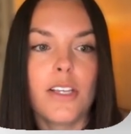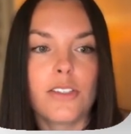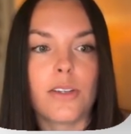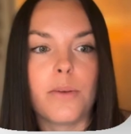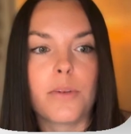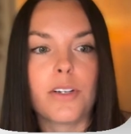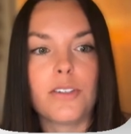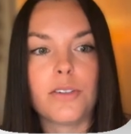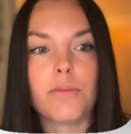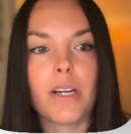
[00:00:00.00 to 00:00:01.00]
So you want to
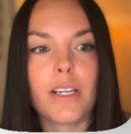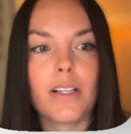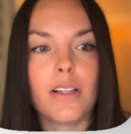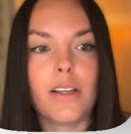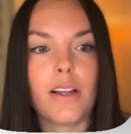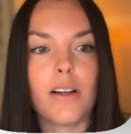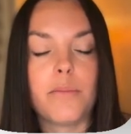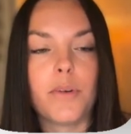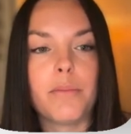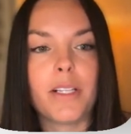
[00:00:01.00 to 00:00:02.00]
do regular
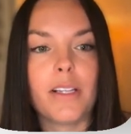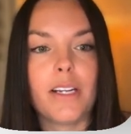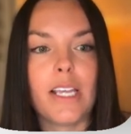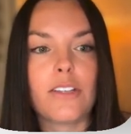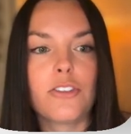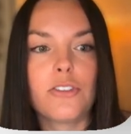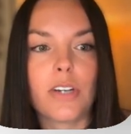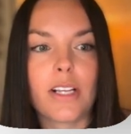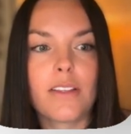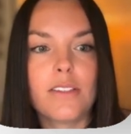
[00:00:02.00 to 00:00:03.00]
mobility and
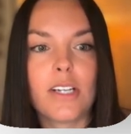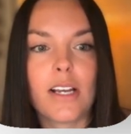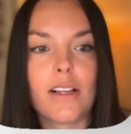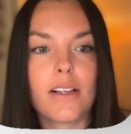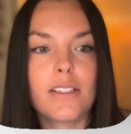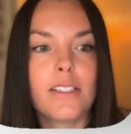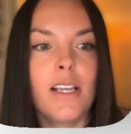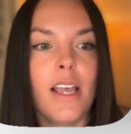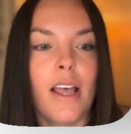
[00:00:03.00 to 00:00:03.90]
strength checks,